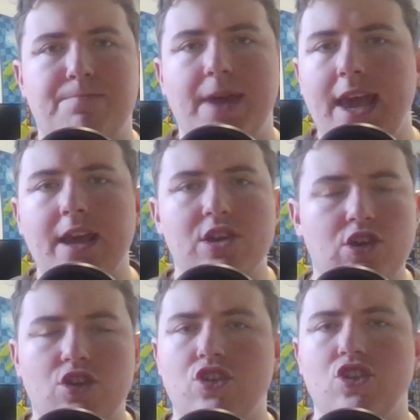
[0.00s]
big
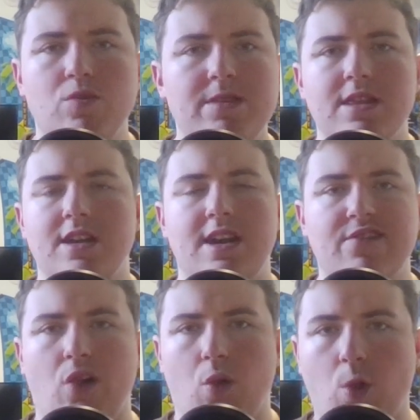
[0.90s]

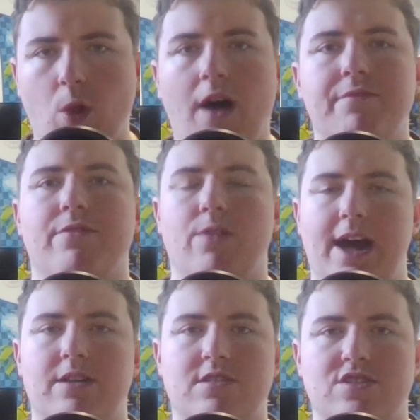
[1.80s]
cumulative love
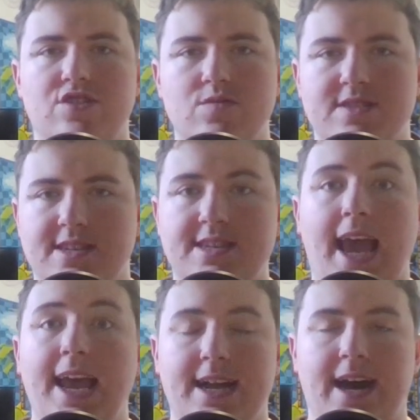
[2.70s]
letter to
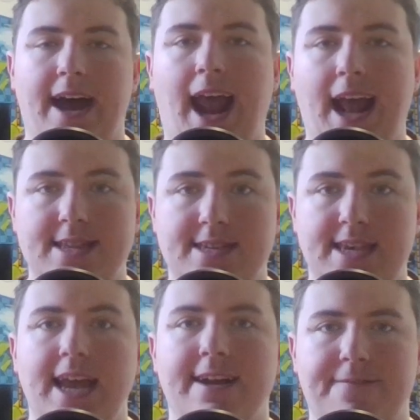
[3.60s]
Sega and
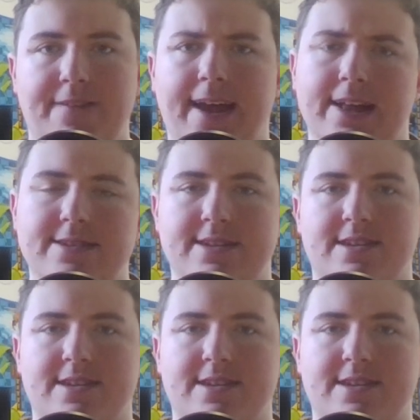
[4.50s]
Sega fans,